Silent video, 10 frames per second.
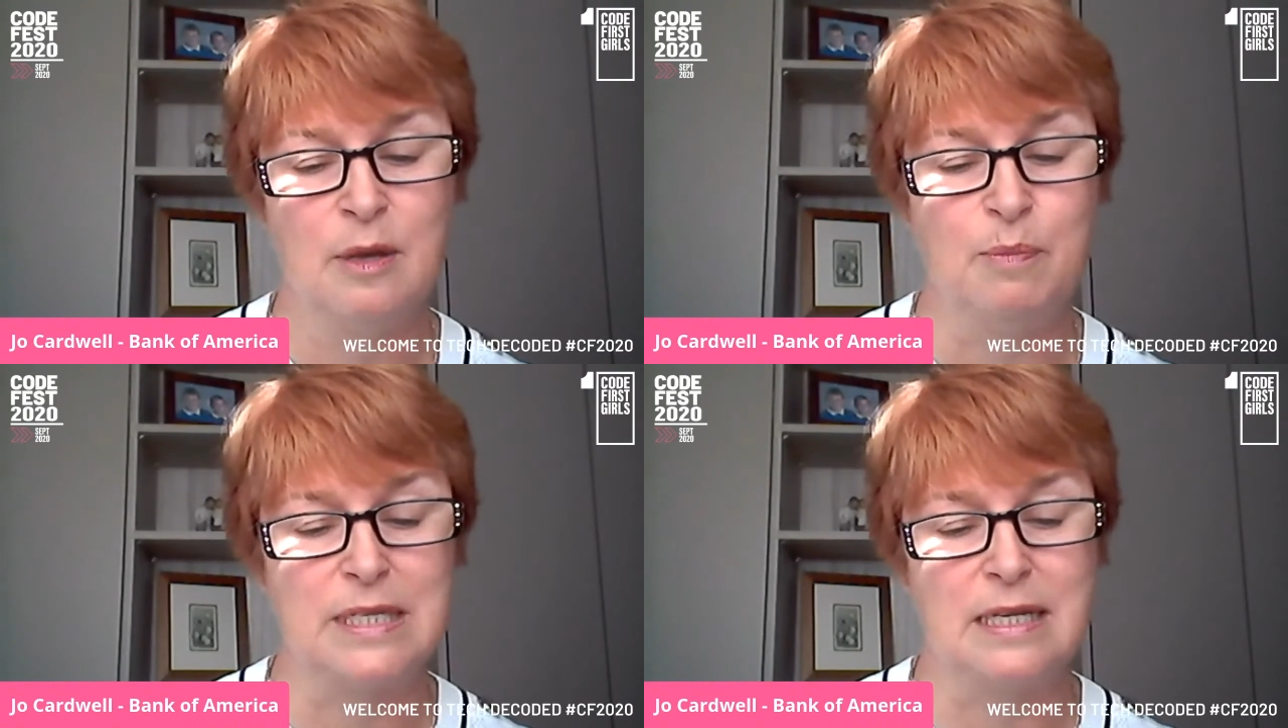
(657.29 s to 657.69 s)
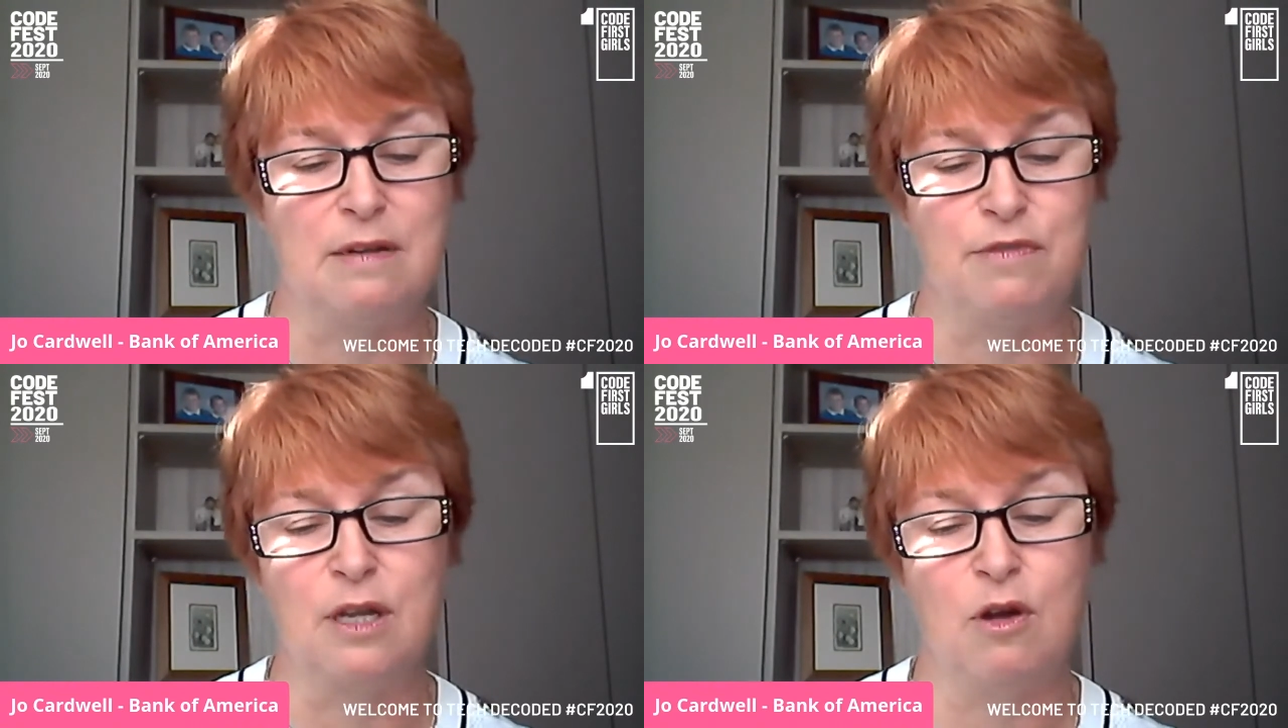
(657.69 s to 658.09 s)
but
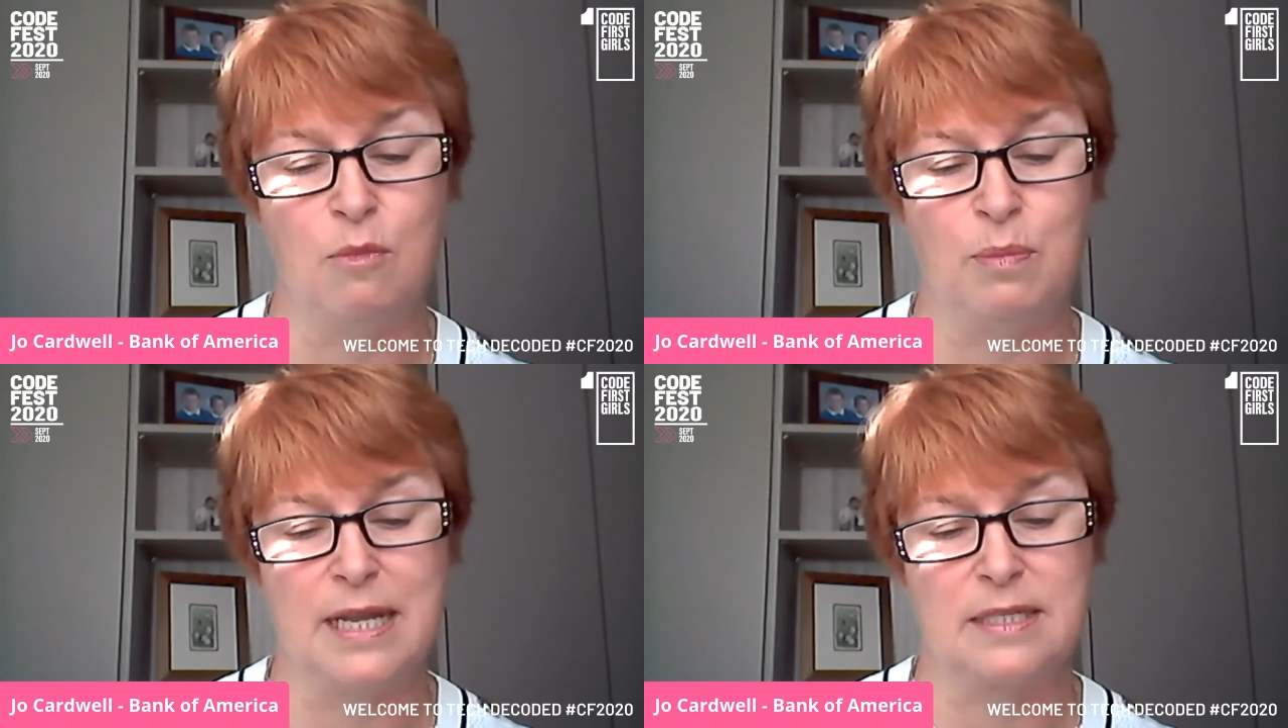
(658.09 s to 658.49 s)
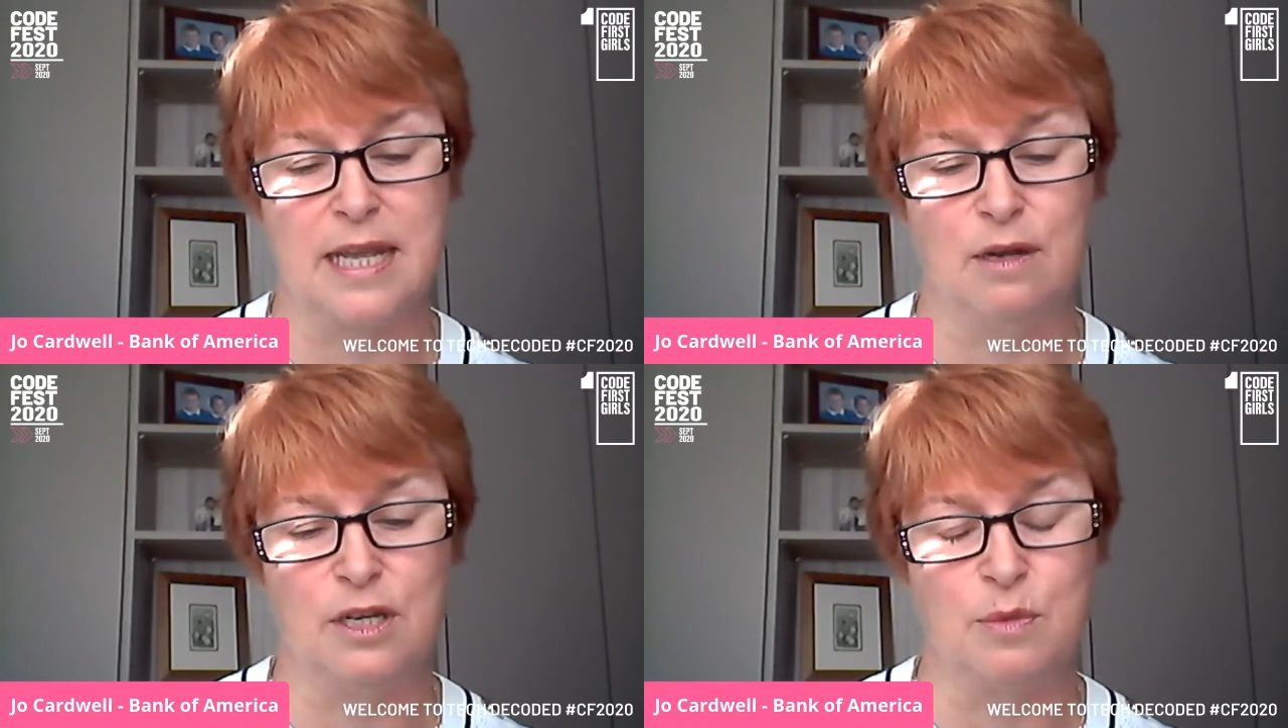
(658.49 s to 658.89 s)
delivering complex
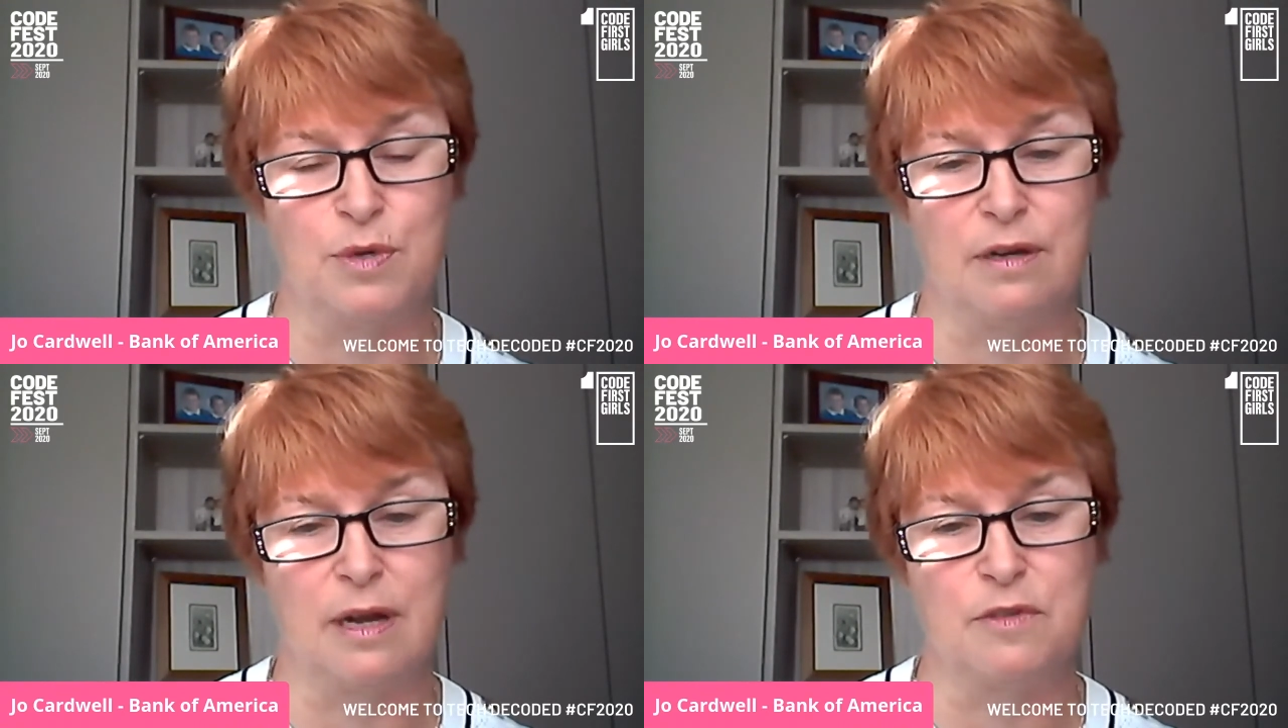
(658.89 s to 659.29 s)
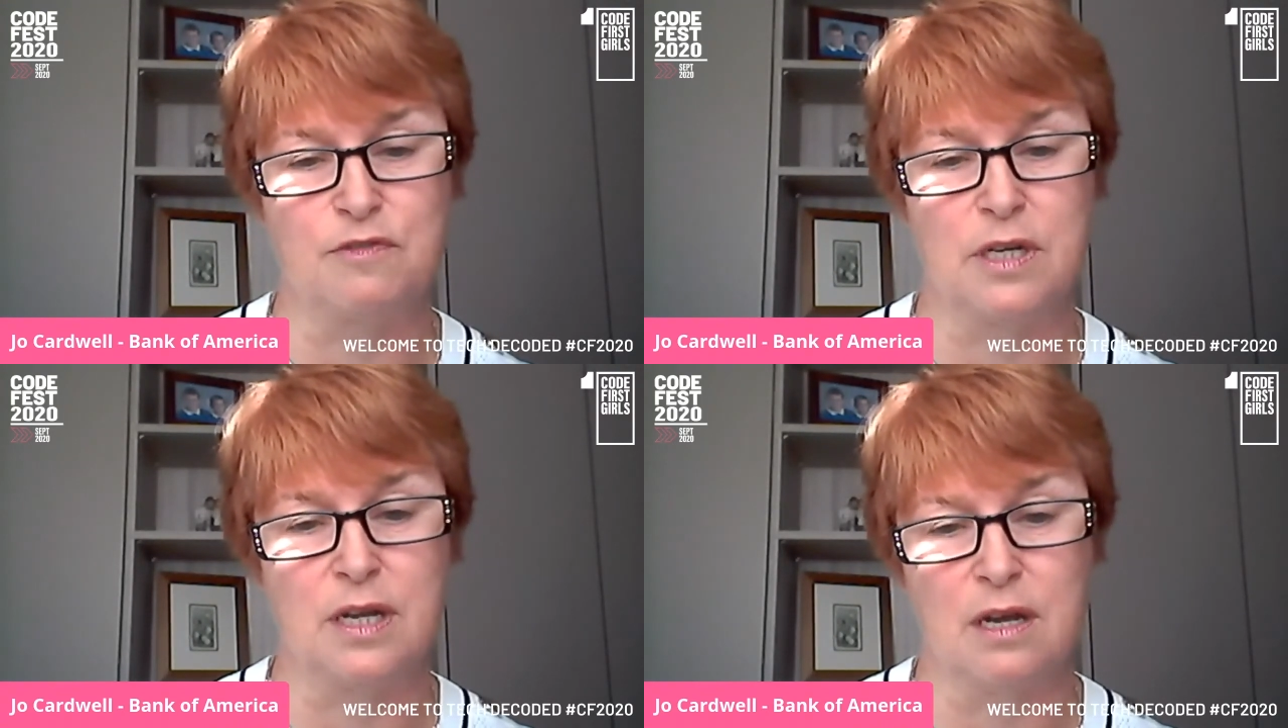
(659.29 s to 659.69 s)
technology programs
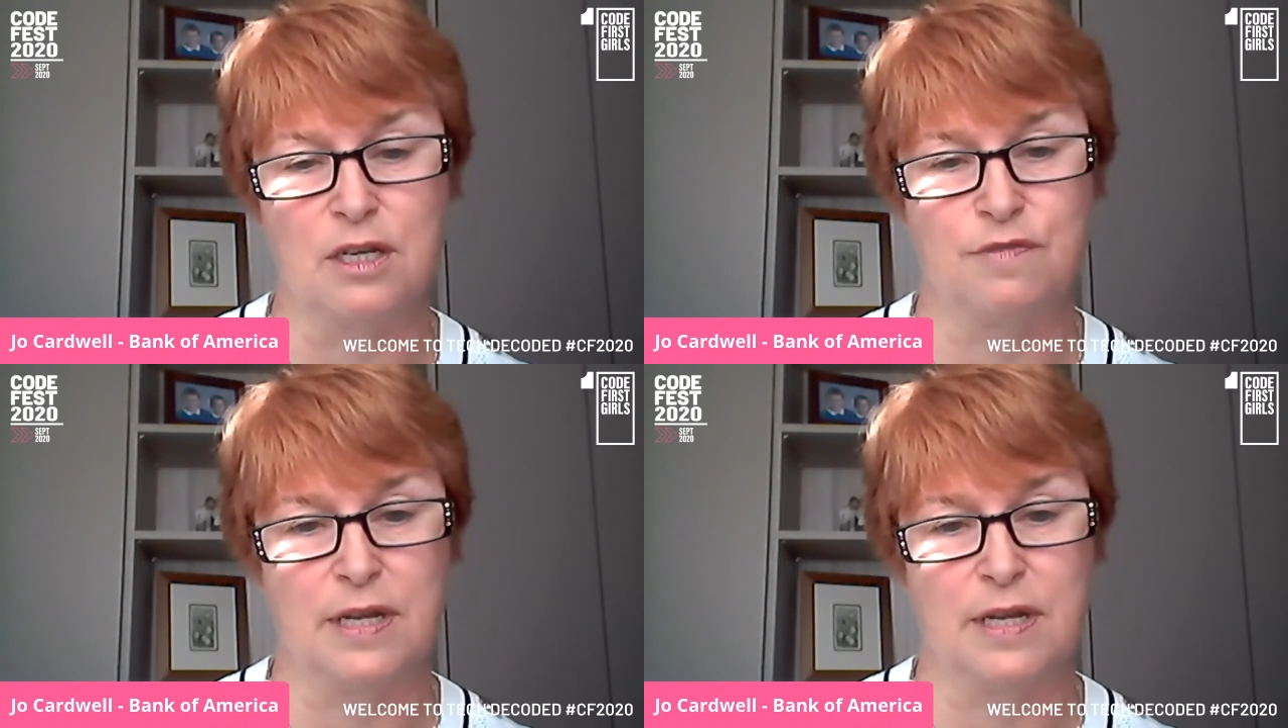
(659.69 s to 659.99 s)
for a large